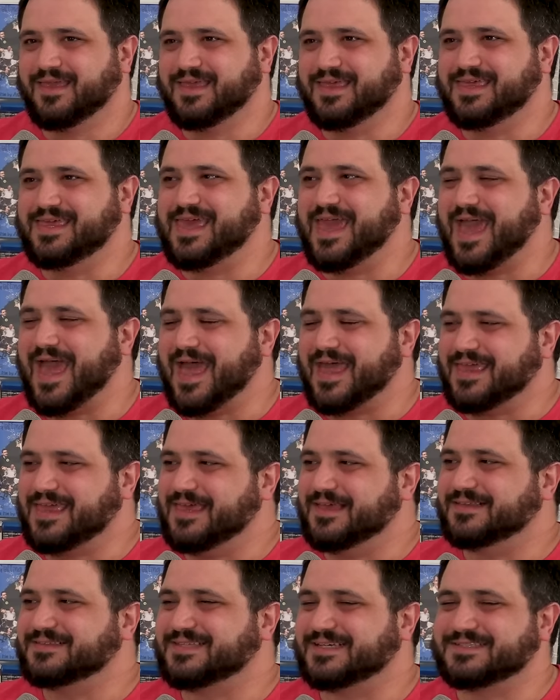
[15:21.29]
Yeah,
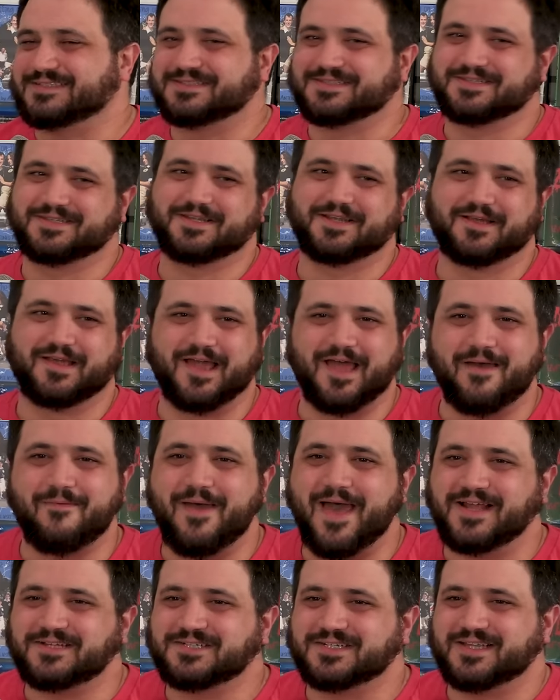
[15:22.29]
that's,
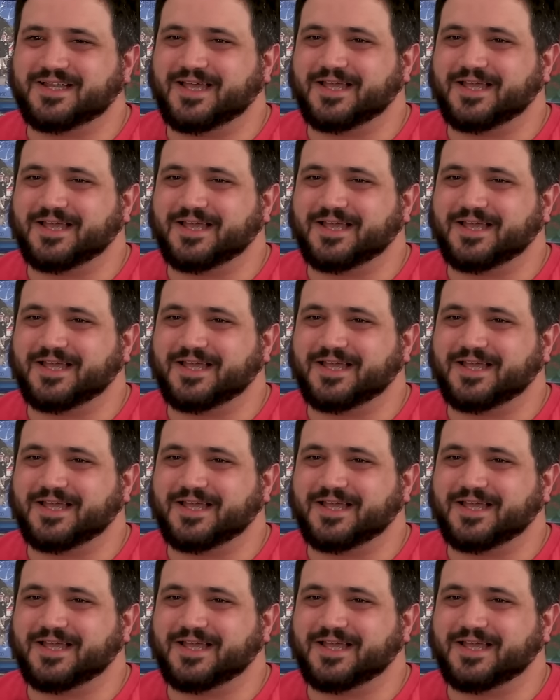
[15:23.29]
imagine,